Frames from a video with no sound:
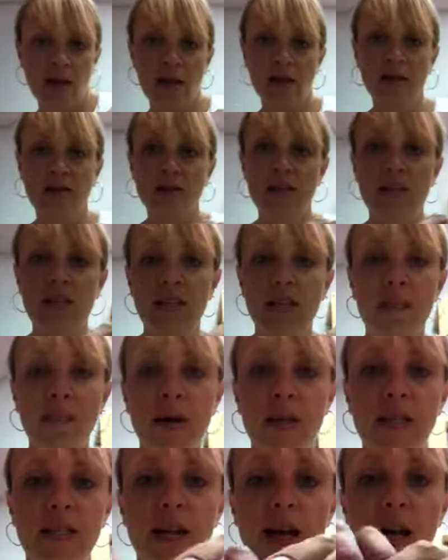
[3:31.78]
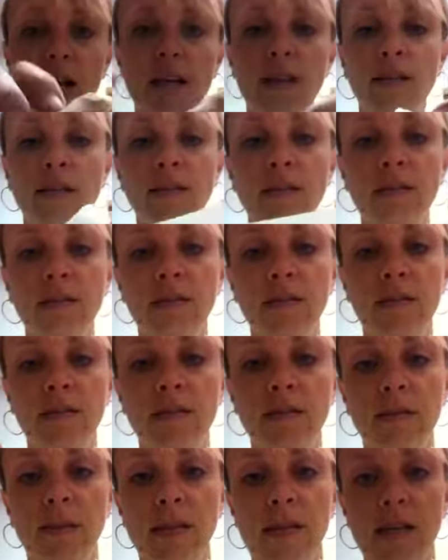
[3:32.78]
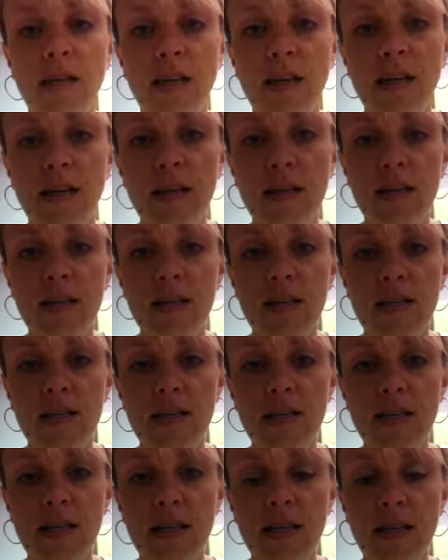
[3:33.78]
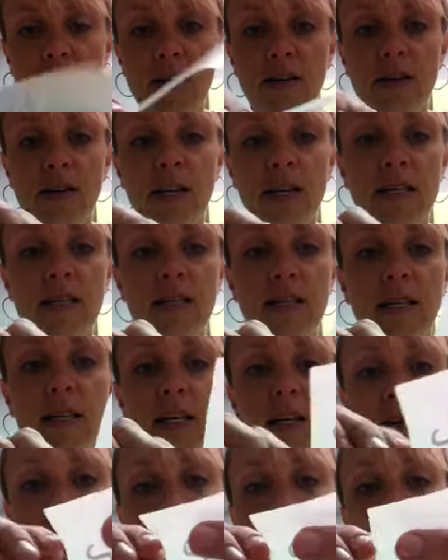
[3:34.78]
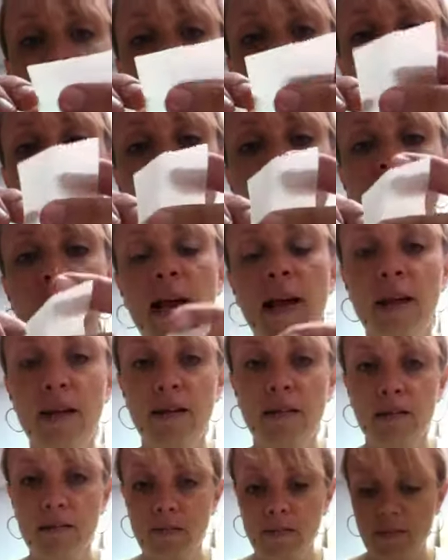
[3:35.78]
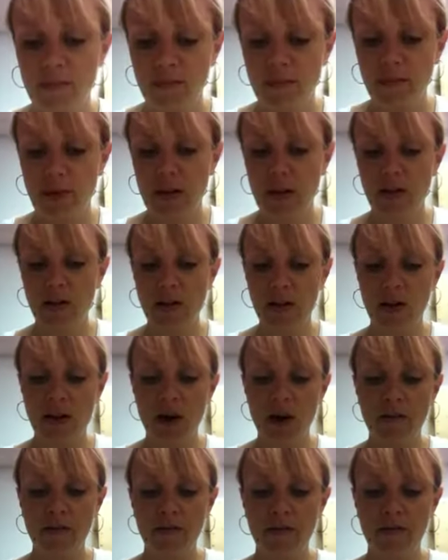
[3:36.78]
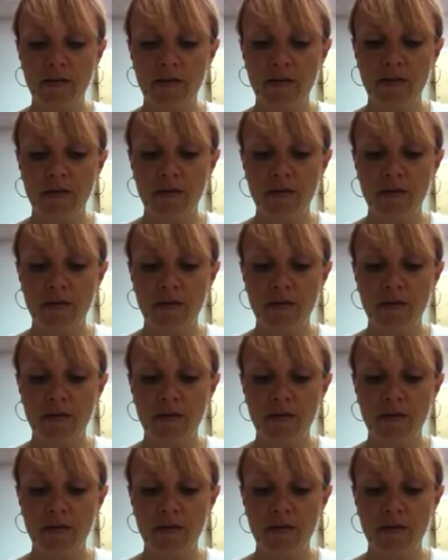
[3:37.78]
and you'll see that my title is adhered nicely here. When I peel it off,